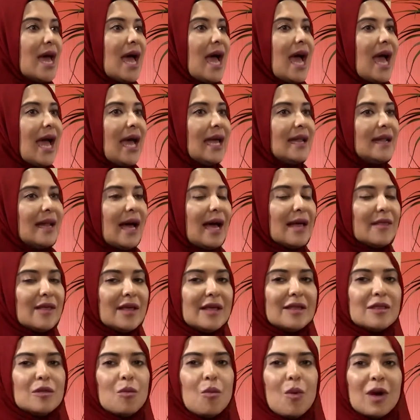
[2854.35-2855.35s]
And I
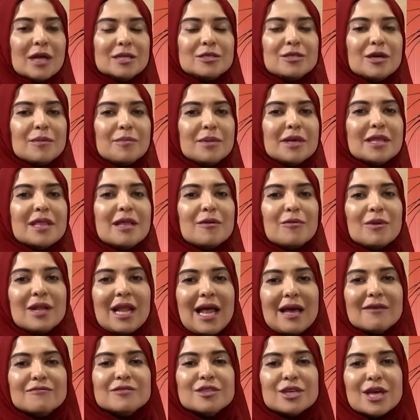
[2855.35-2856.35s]
think the one topic that we'll
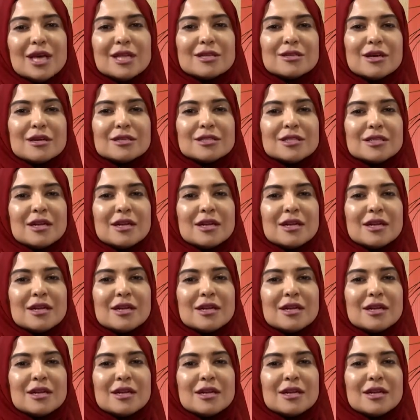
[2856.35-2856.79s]
have to get Dr.